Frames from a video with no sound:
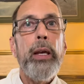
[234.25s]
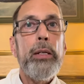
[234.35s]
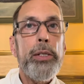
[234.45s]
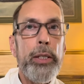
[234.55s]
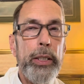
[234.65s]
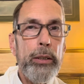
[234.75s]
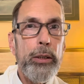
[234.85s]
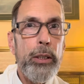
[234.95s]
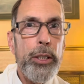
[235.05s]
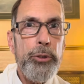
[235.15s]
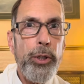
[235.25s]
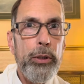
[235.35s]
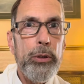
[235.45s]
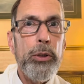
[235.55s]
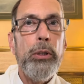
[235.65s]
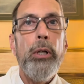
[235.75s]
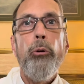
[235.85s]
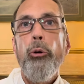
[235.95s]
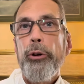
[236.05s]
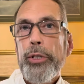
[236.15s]
psychological,
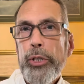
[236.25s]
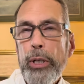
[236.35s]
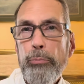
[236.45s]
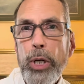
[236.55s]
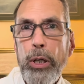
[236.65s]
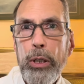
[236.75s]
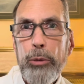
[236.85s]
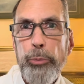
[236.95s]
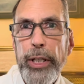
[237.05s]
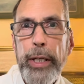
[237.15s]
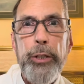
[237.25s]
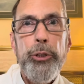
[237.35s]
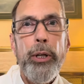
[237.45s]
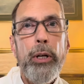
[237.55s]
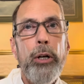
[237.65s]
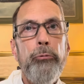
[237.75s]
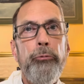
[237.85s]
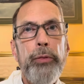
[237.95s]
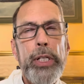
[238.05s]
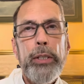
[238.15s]
or some combination of
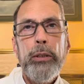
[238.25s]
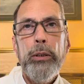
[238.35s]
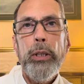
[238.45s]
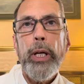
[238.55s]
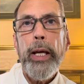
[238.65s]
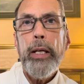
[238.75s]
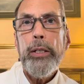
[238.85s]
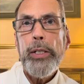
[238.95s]
physical and